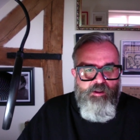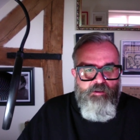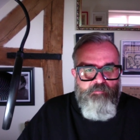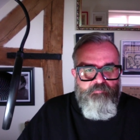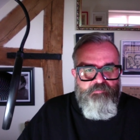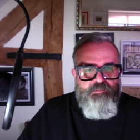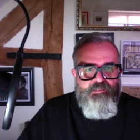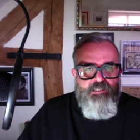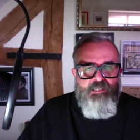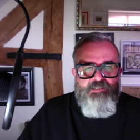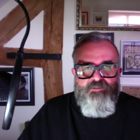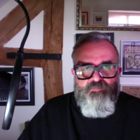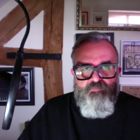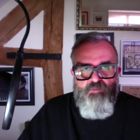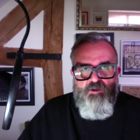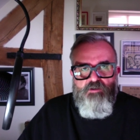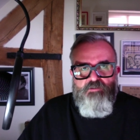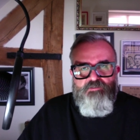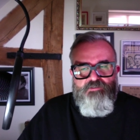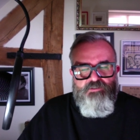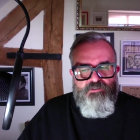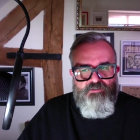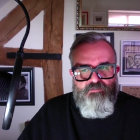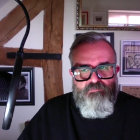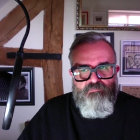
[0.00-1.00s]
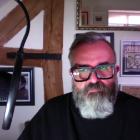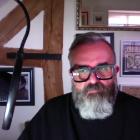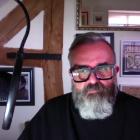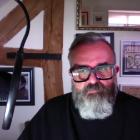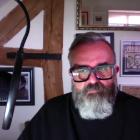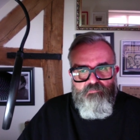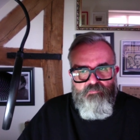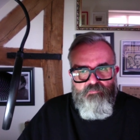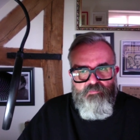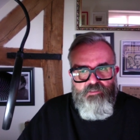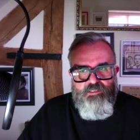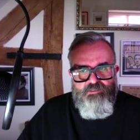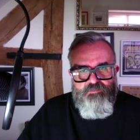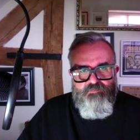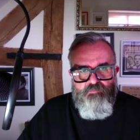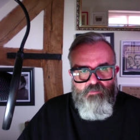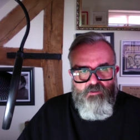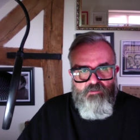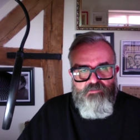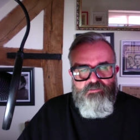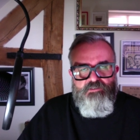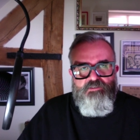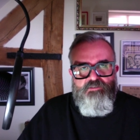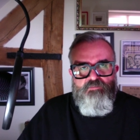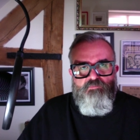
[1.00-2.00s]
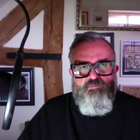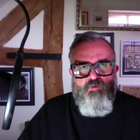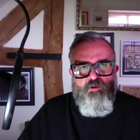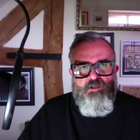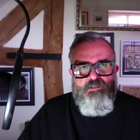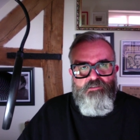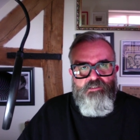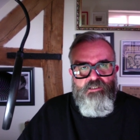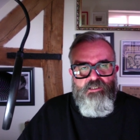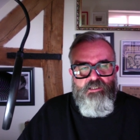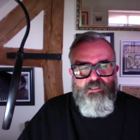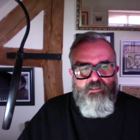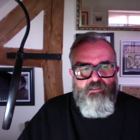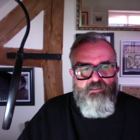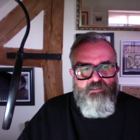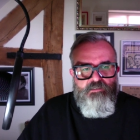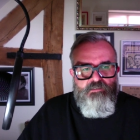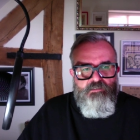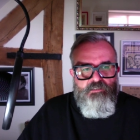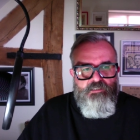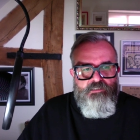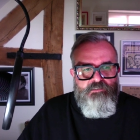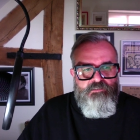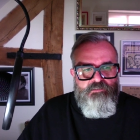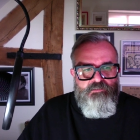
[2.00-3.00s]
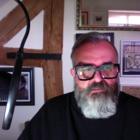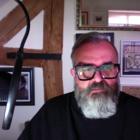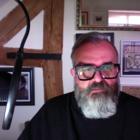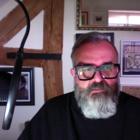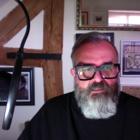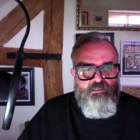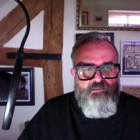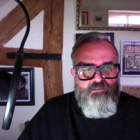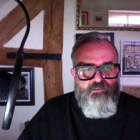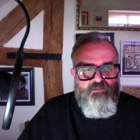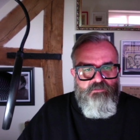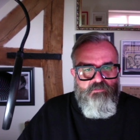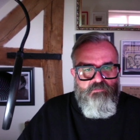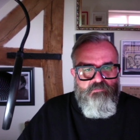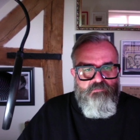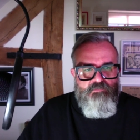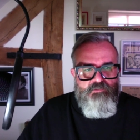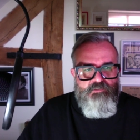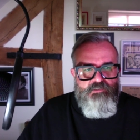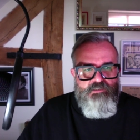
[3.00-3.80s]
That's Marxism. That's Marxism right there. Let's not